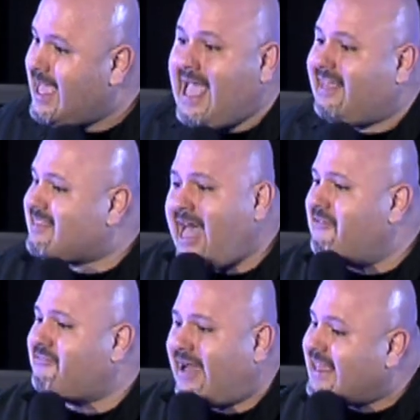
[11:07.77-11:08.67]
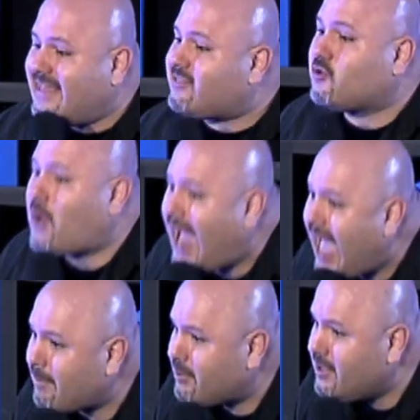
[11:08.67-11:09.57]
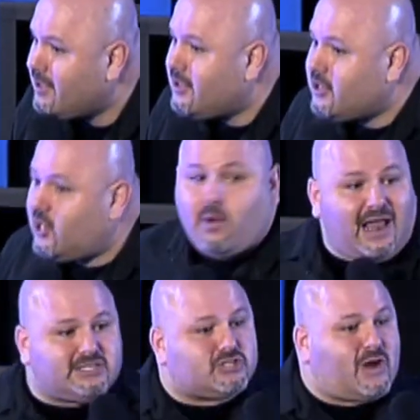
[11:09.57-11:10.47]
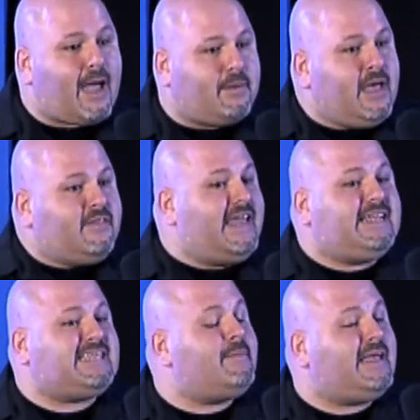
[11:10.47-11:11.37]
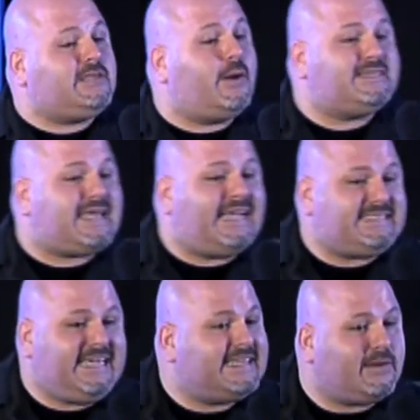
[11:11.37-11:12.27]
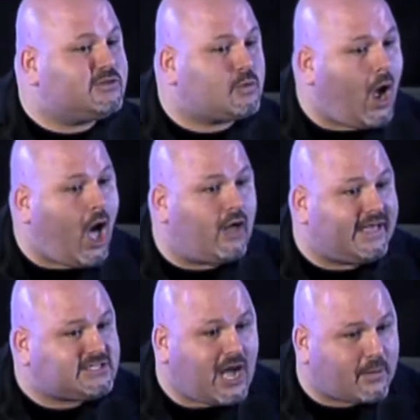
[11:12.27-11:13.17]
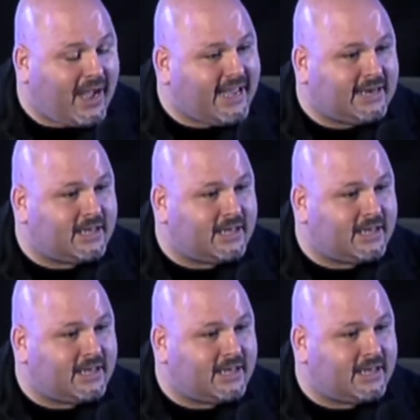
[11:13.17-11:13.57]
it's not funny, that's crap. You know what else is crap? They didn't tell me until I was 19 that it was wrong. That's not right.